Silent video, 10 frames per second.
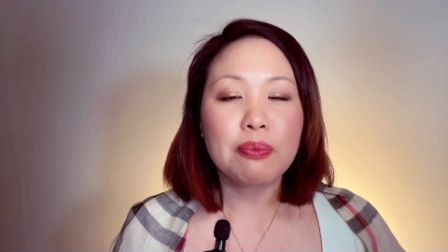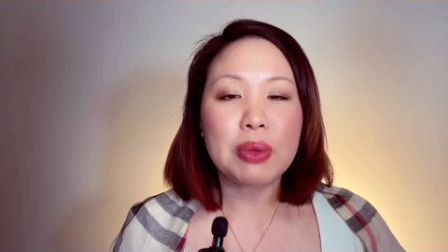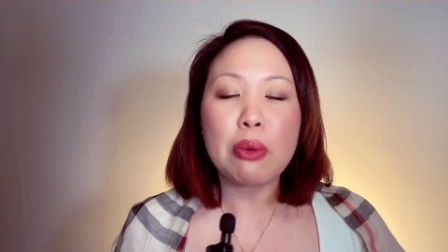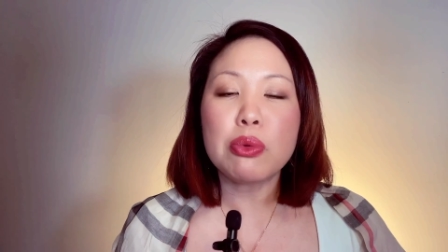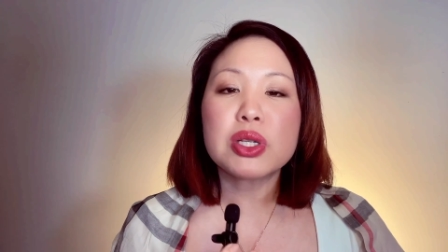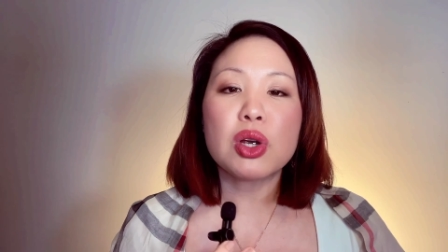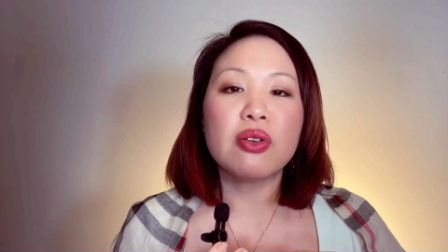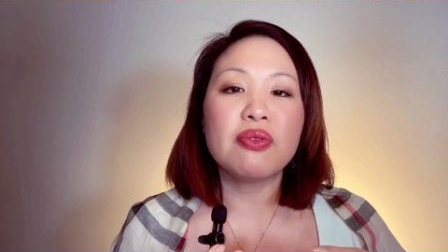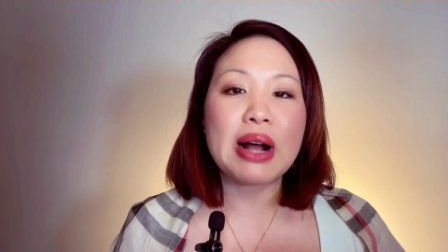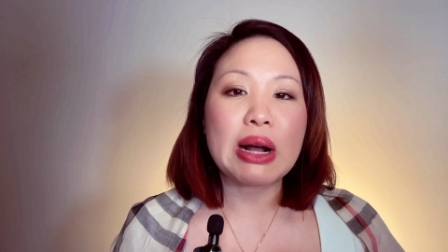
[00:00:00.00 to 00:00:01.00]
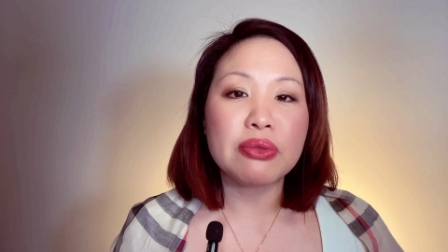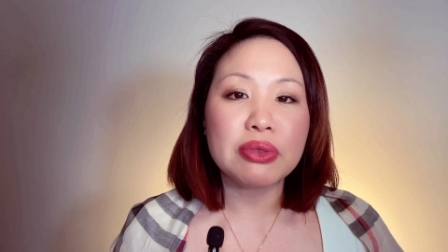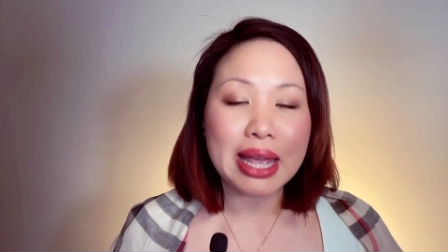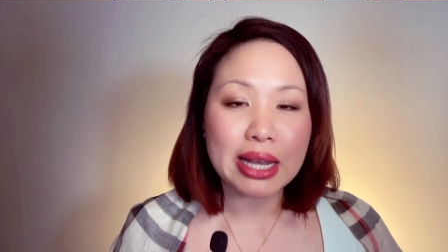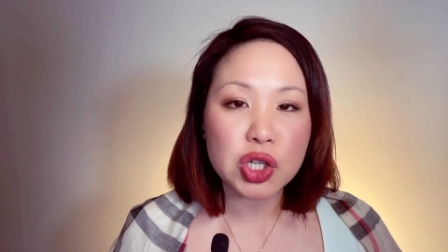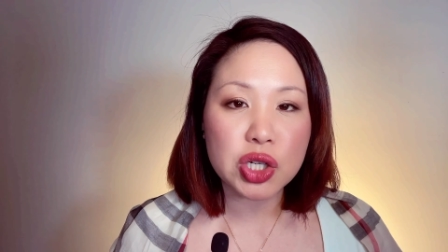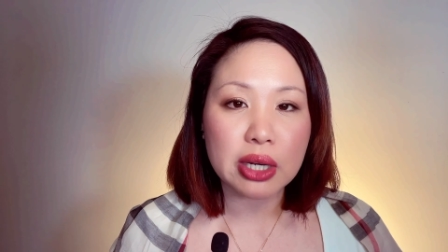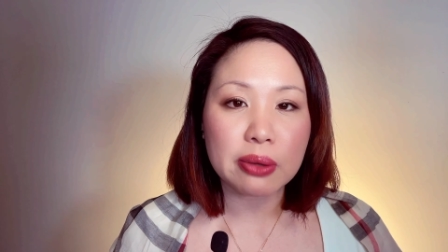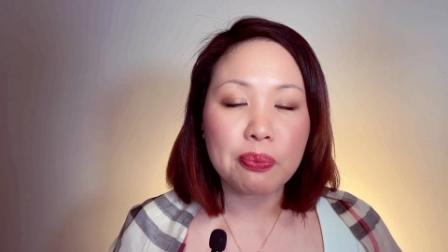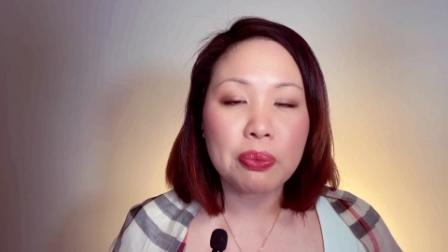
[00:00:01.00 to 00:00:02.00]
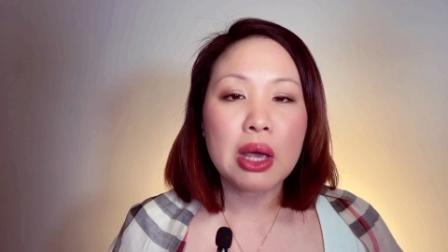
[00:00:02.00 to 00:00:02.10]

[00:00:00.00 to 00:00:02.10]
That was her foundation.